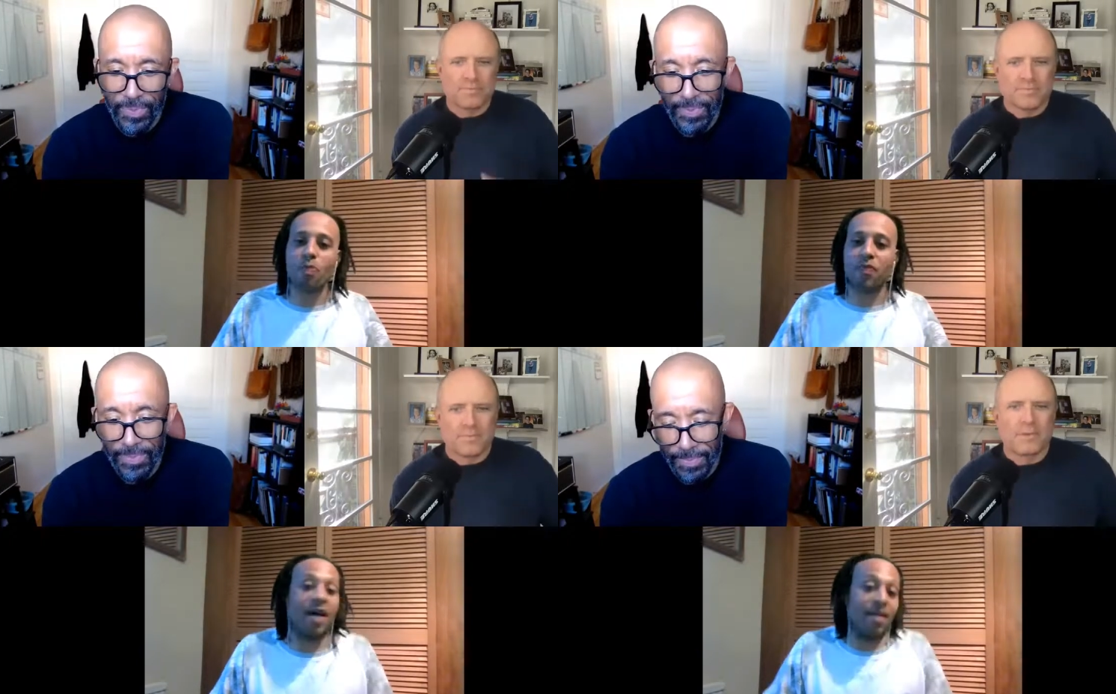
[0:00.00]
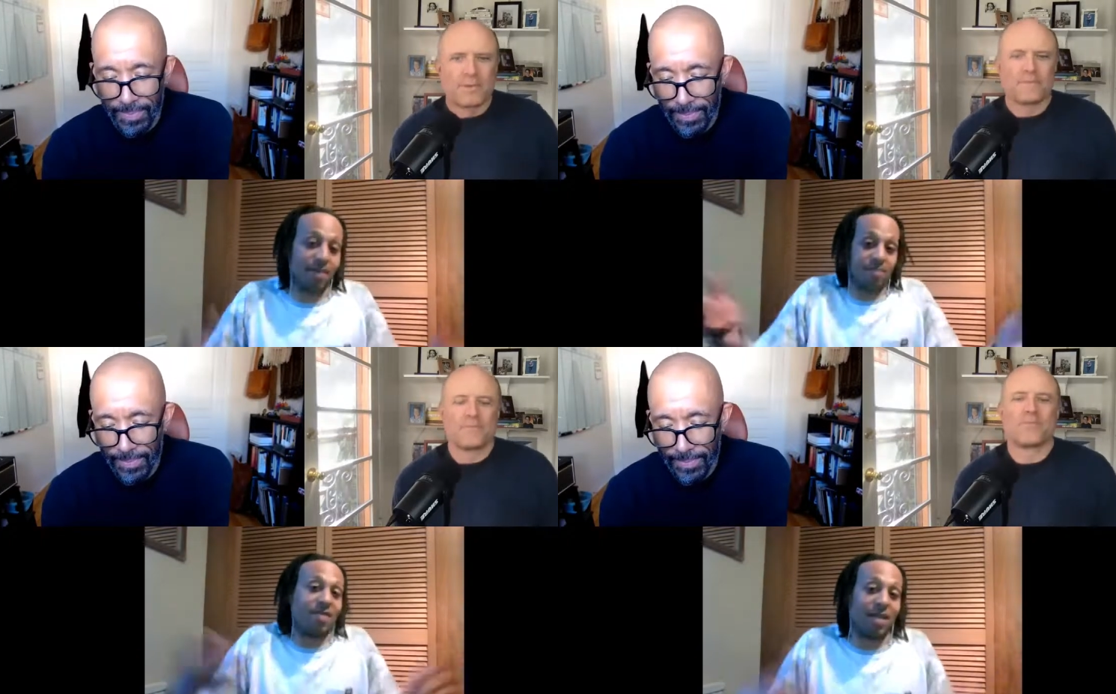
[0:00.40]

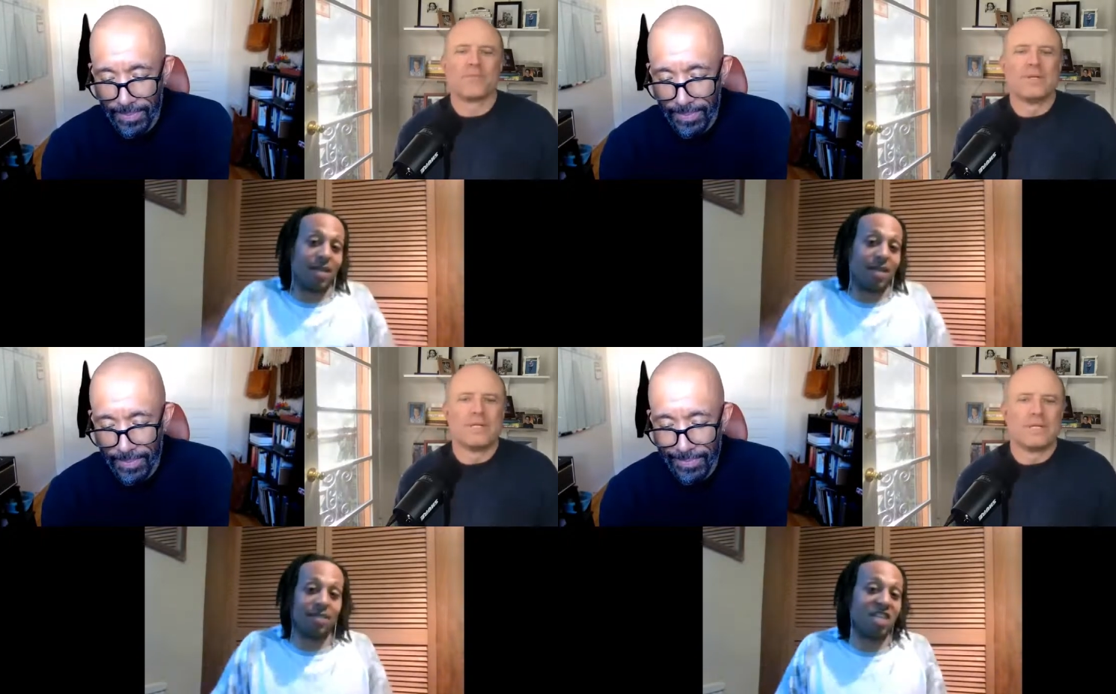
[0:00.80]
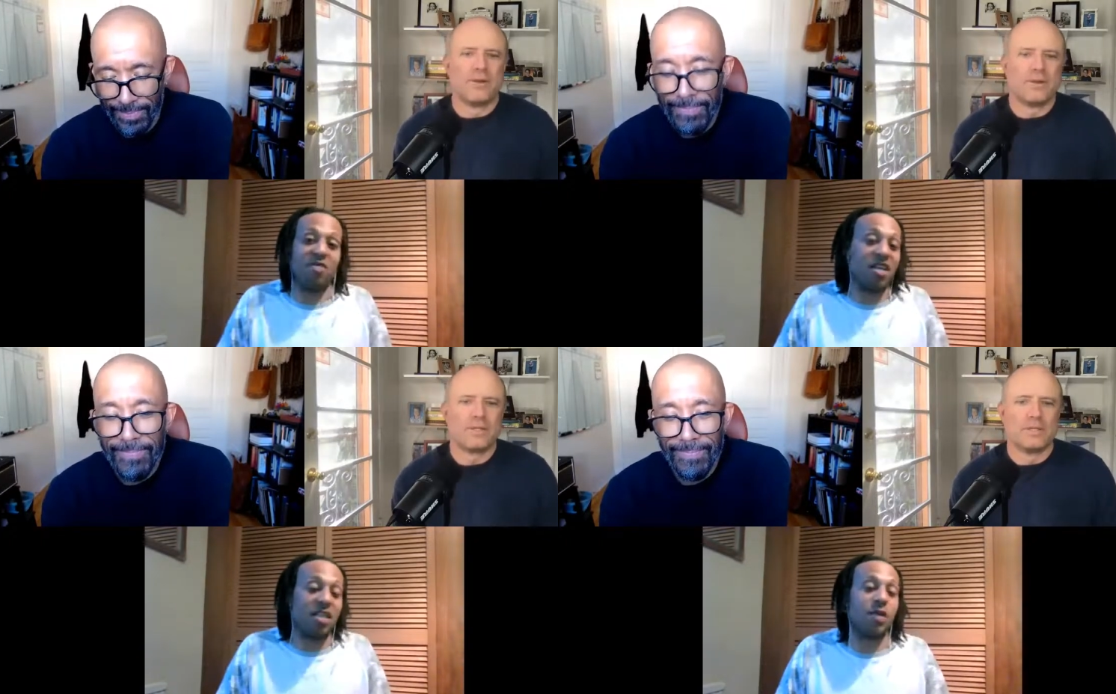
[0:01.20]
Speaker 1: that that
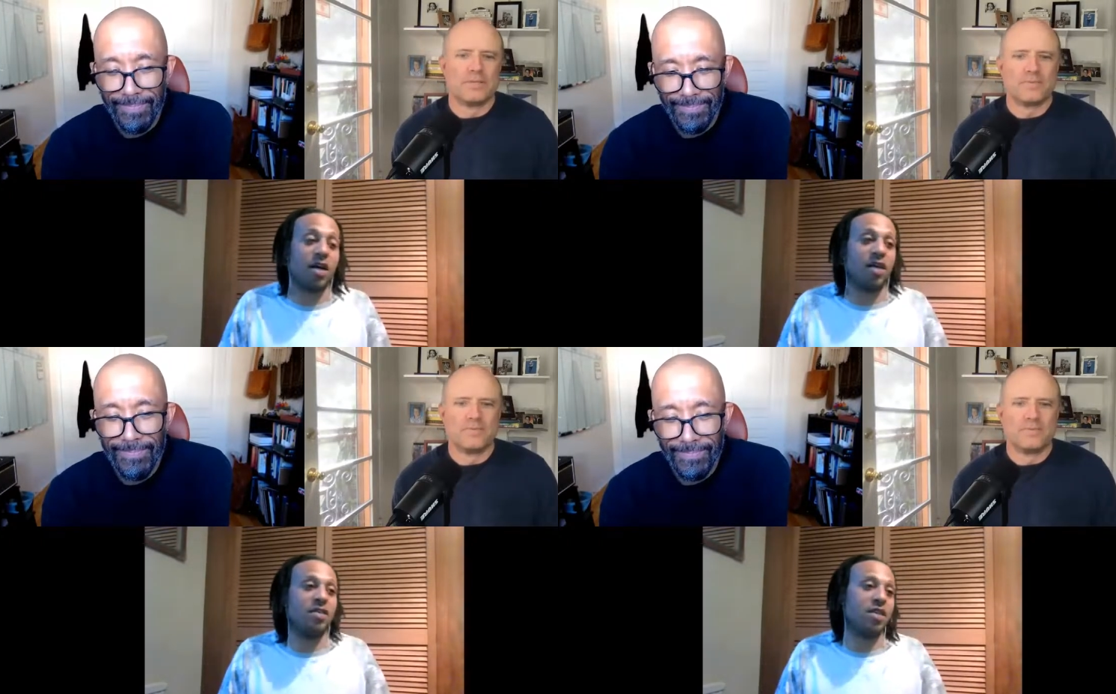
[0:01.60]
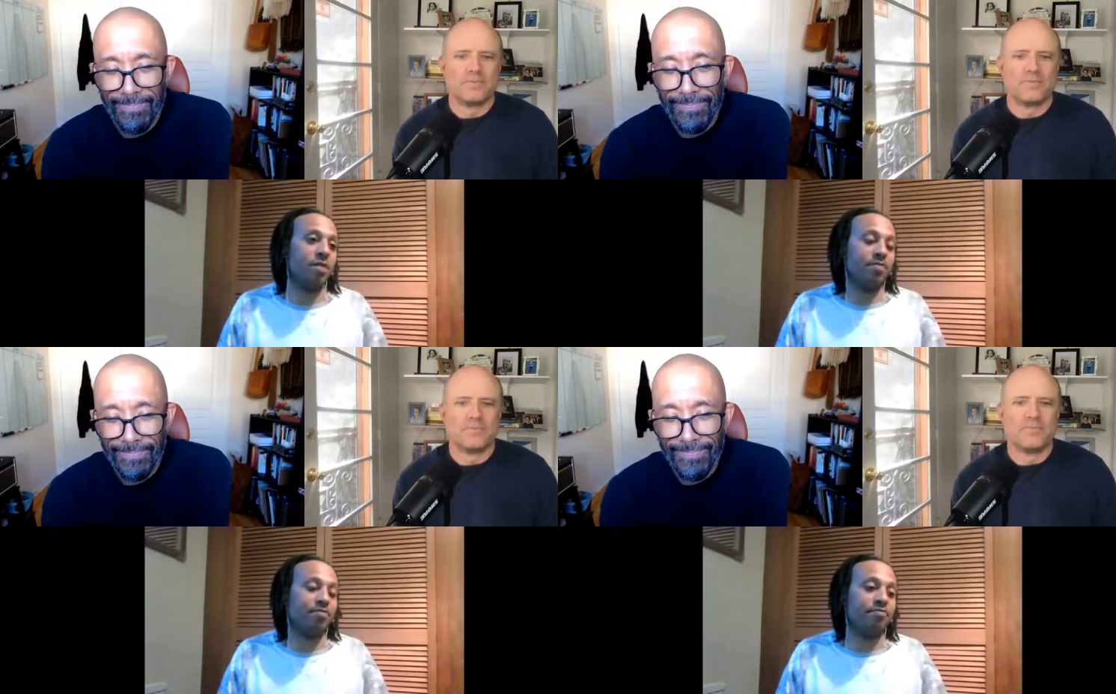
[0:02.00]
genuinely is my
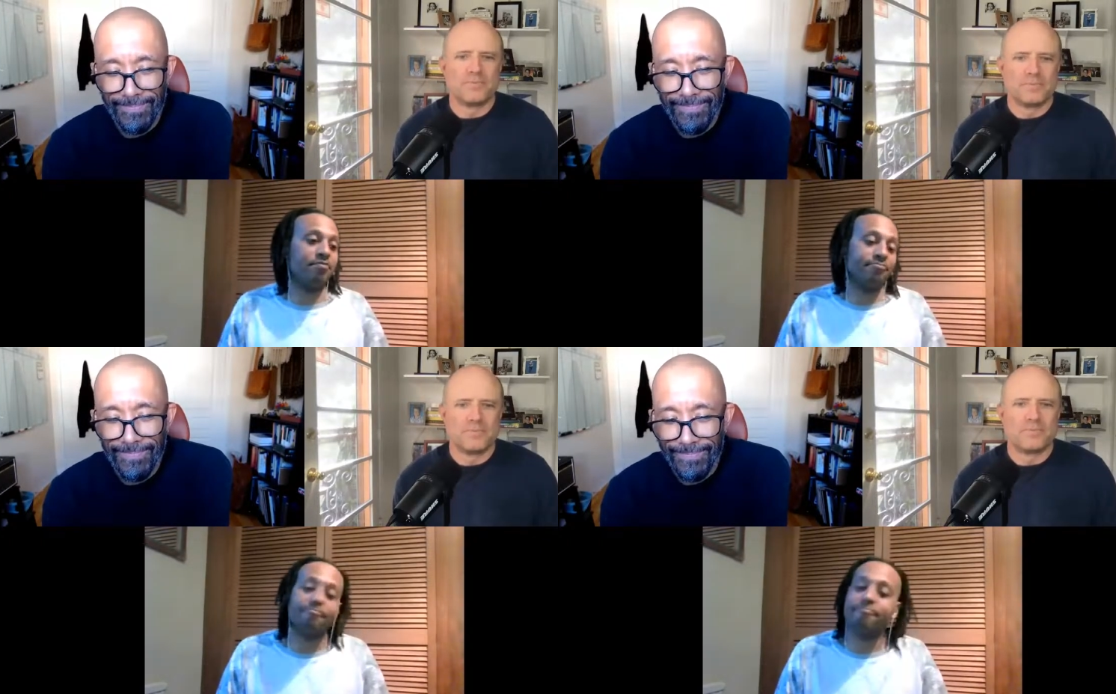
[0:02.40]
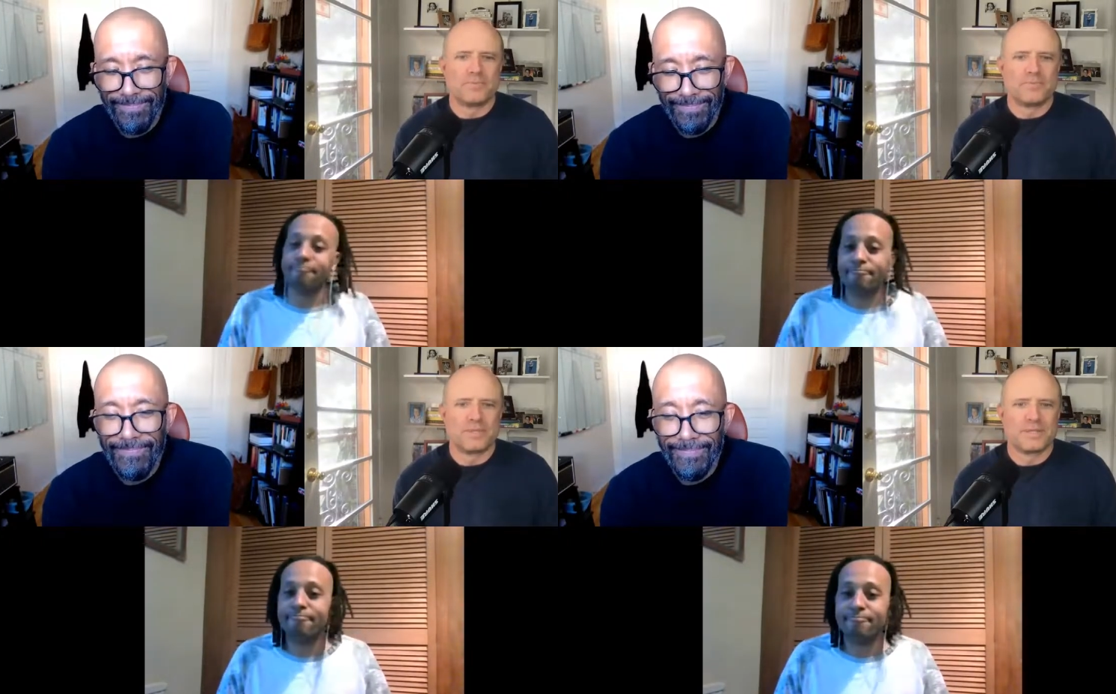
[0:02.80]
answer.
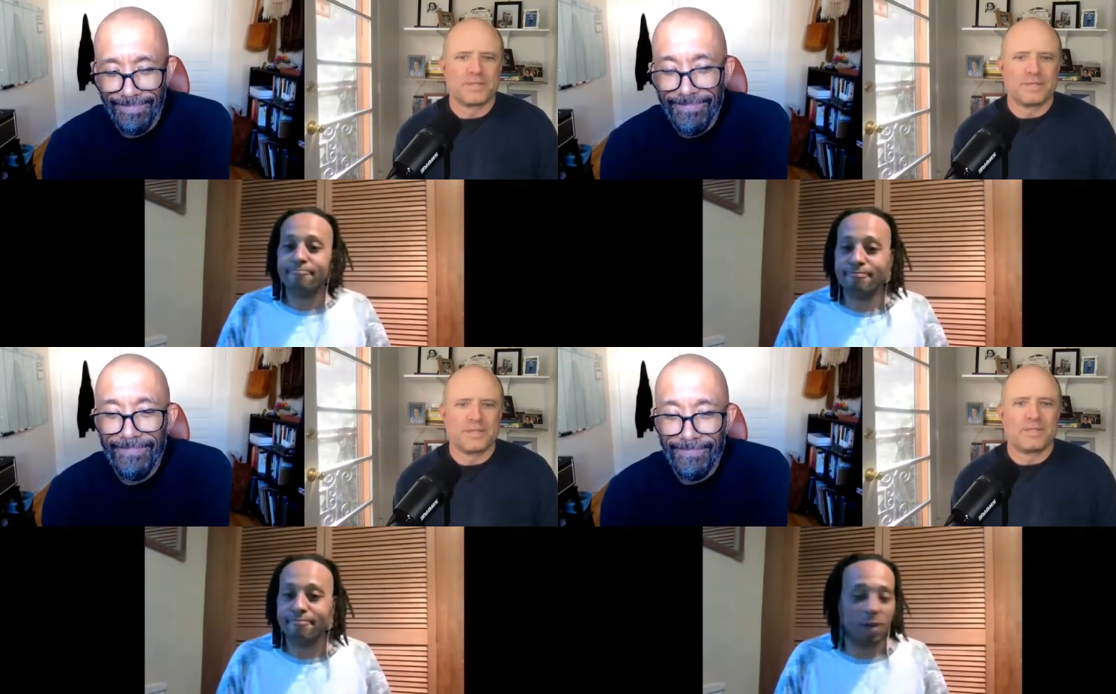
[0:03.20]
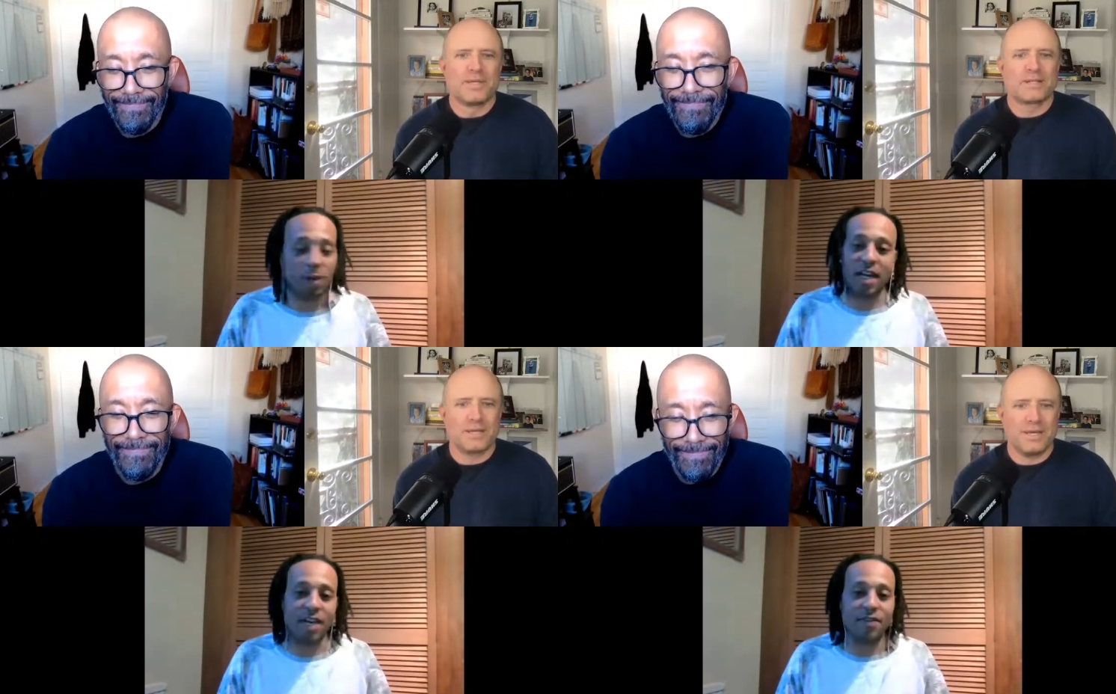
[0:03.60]
I'm
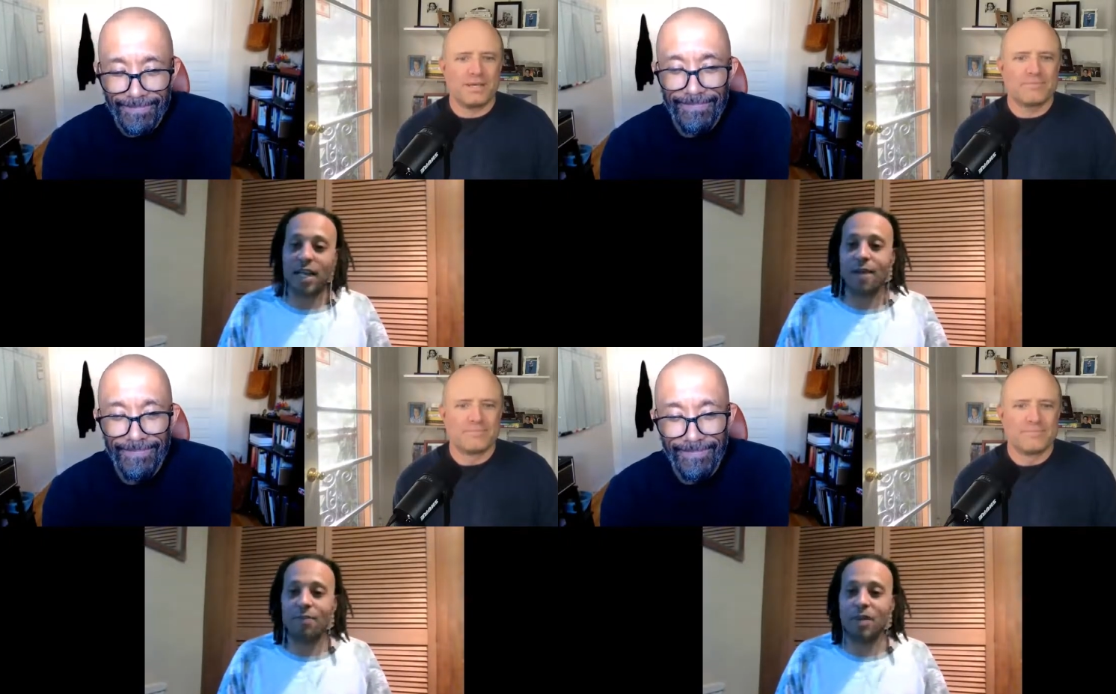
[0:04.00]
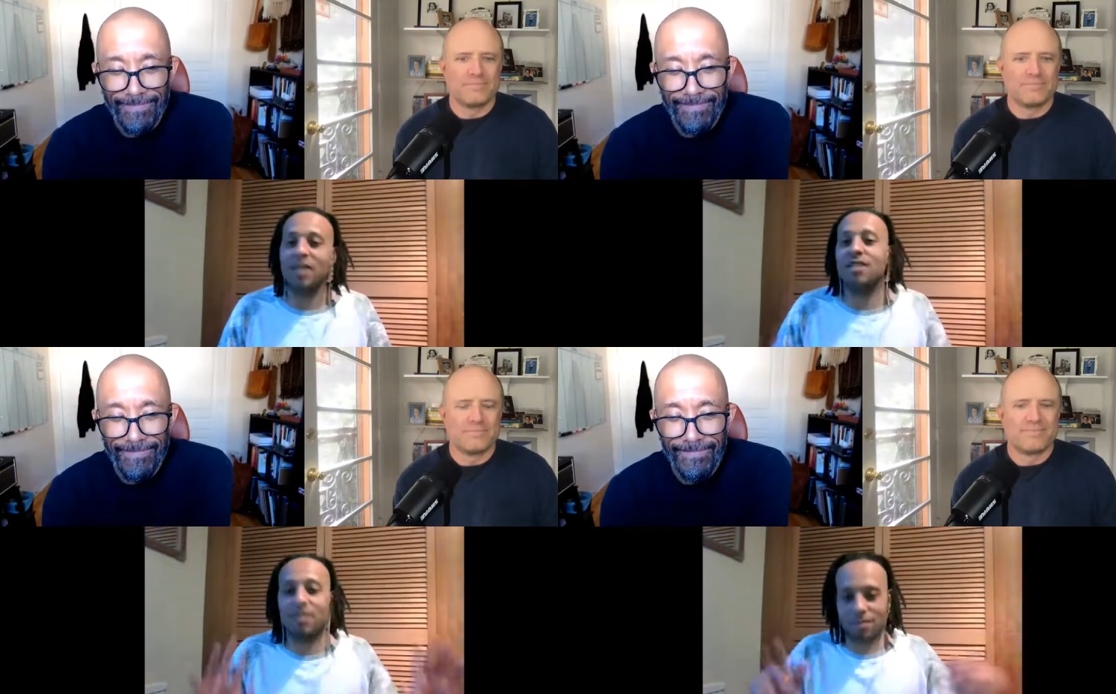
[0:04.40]
going to leave okay. it there
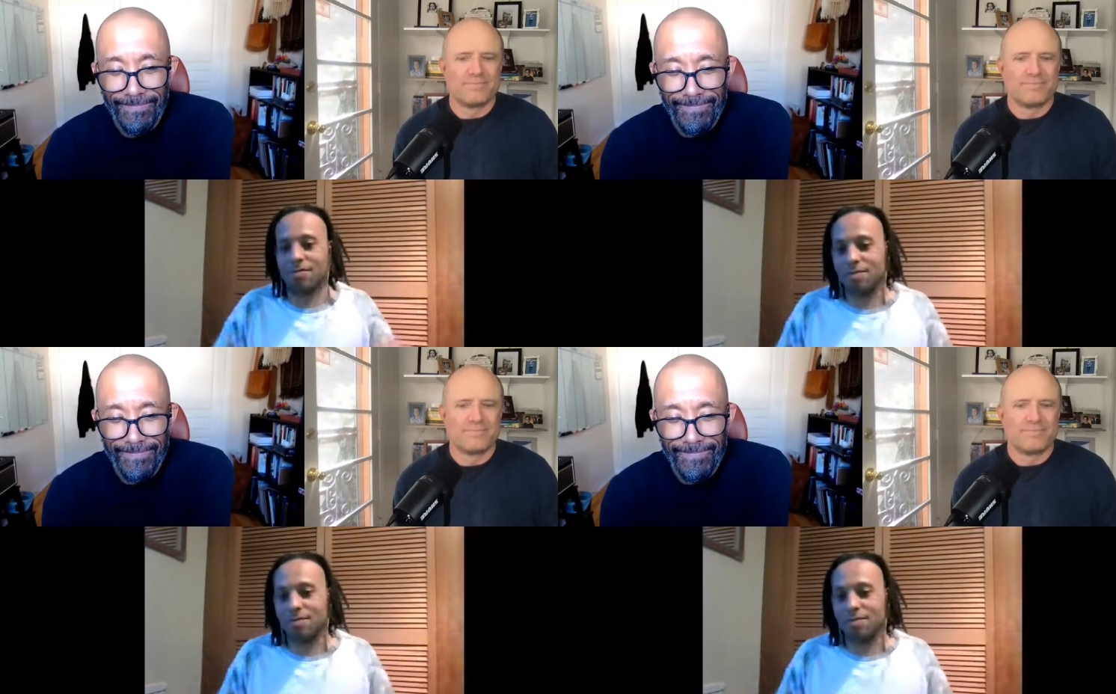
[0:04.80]
because